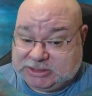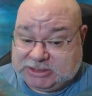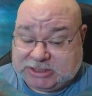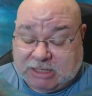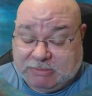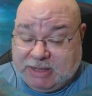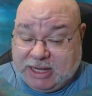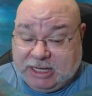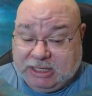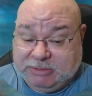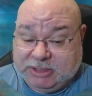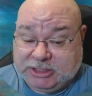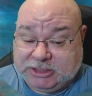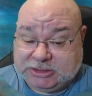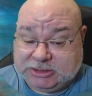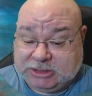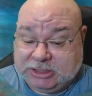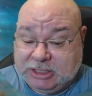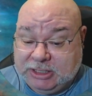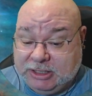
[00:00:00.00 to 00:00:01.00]
some
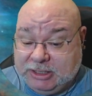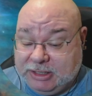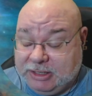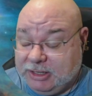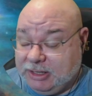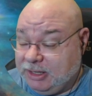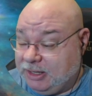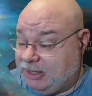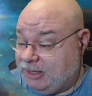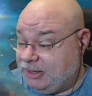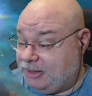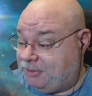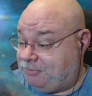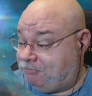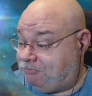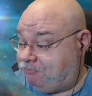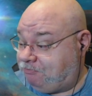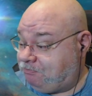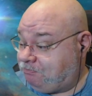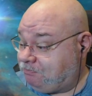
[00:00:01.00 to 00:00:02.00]
enemies,
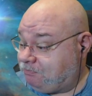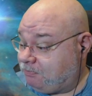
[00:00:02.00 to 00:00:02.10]
and